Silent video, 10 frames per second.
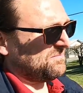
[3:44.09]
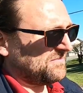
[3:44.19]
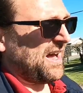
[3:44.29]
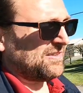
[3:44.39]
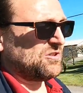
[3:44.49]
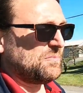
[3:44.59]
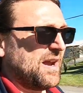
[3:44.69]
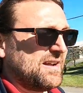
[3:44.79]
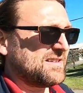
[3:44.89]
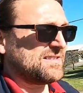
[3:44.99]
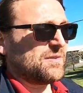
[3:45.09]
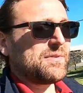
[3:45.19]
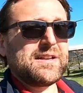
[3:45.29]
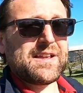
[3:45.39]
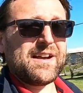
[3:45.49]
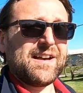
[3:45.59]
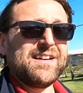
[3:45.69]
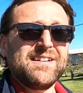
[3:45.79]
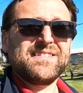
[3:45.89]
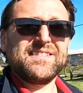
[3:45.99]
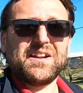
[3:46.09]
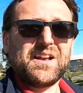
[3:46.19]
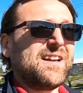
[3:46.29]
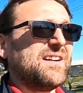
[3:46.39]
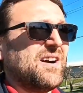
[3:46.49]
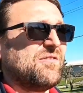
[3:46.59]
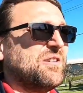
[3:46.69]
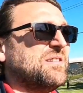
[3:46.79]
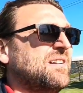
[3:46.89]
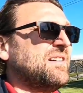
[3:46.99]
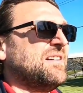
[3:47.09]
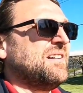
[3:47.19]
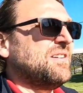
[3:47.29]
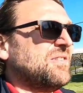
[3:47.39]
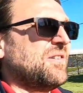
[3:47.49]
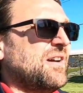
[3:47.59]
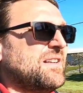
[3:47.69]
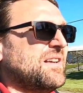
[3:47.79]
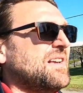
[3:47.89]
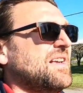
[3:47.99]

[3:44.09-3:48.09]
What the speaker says: that domain is something that I can cover, right?